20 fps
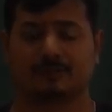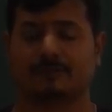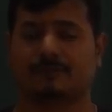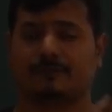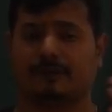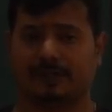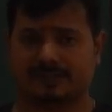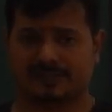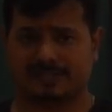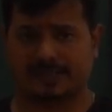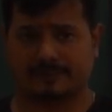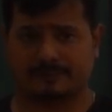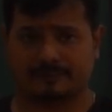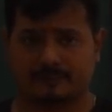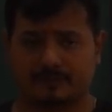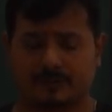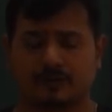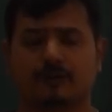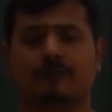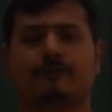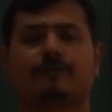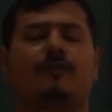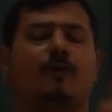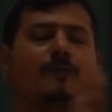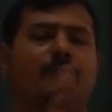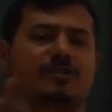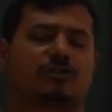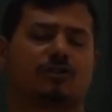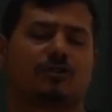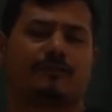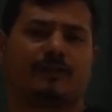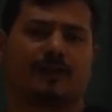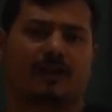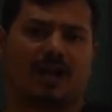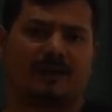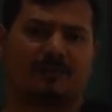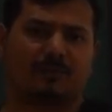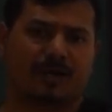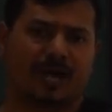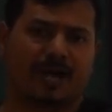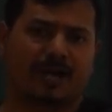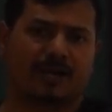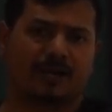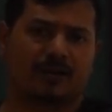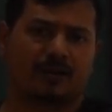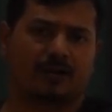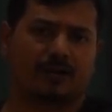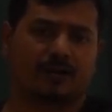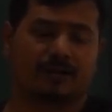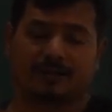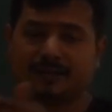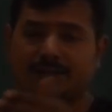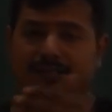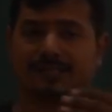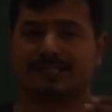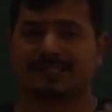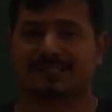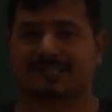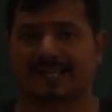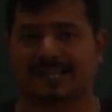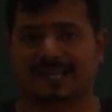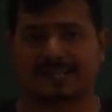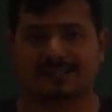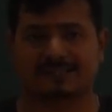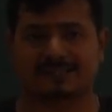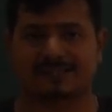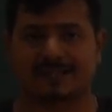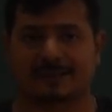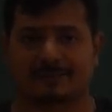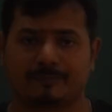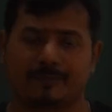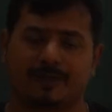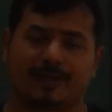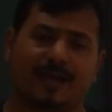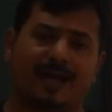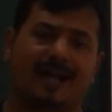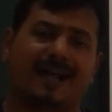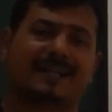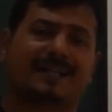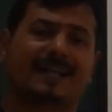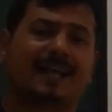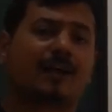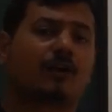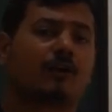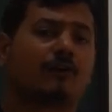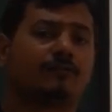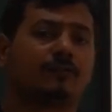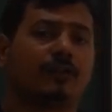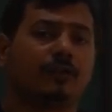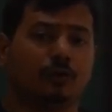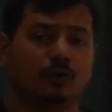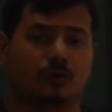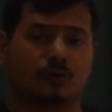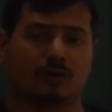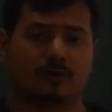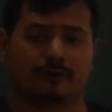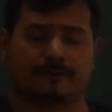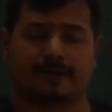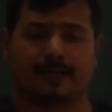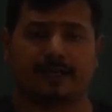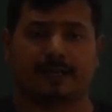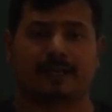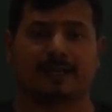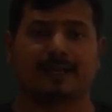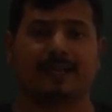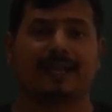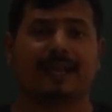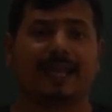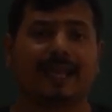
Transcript: First step, formation of a carbocation. Second step, attack of the nucleophile.